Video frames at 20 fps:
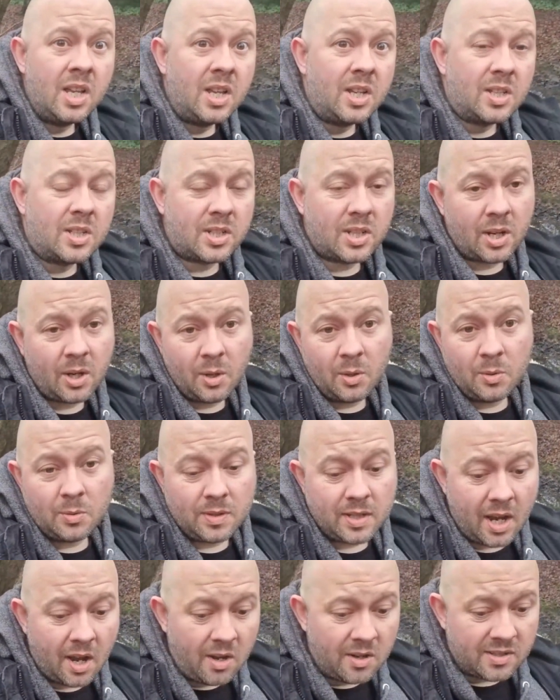So
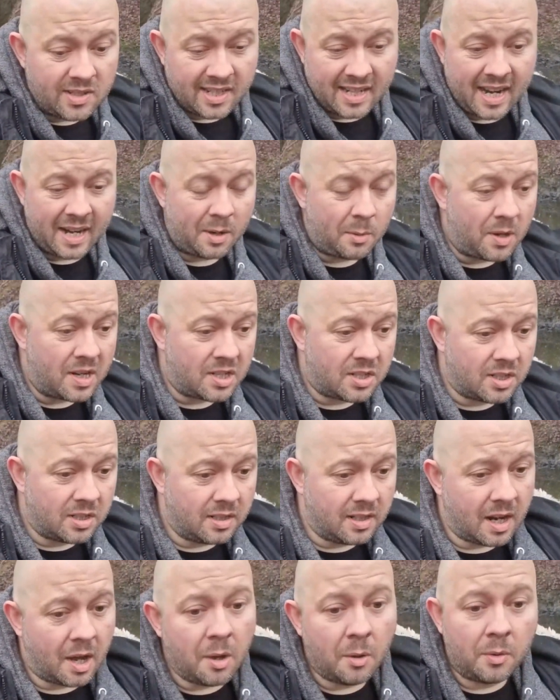to answer that
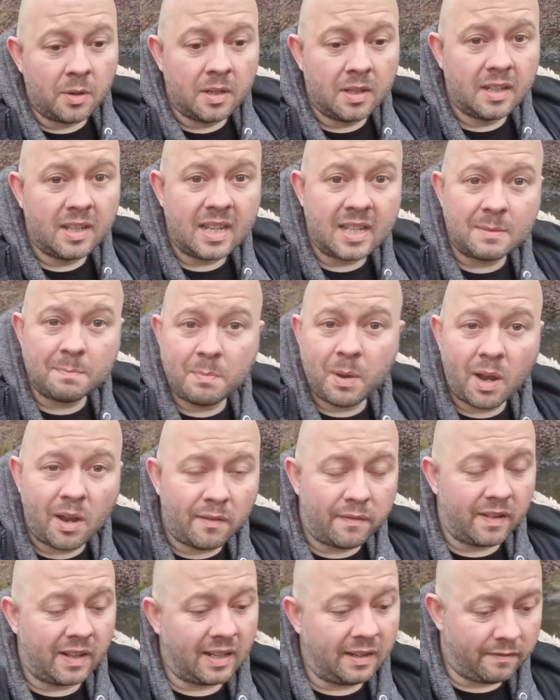question, no, it's
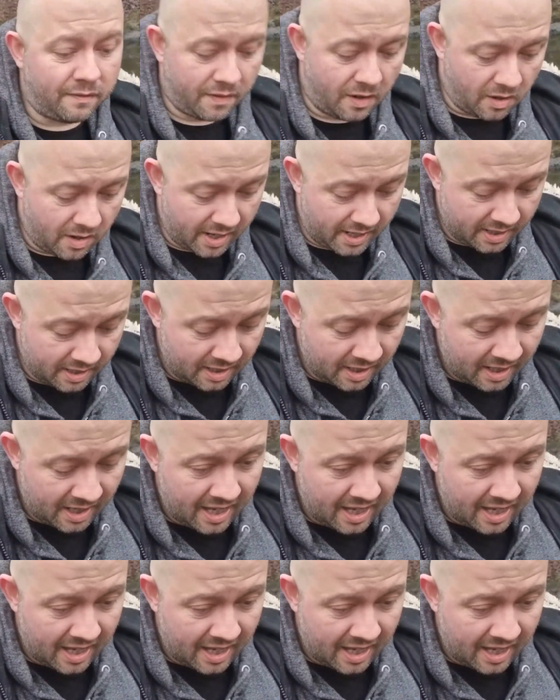perfectly fine,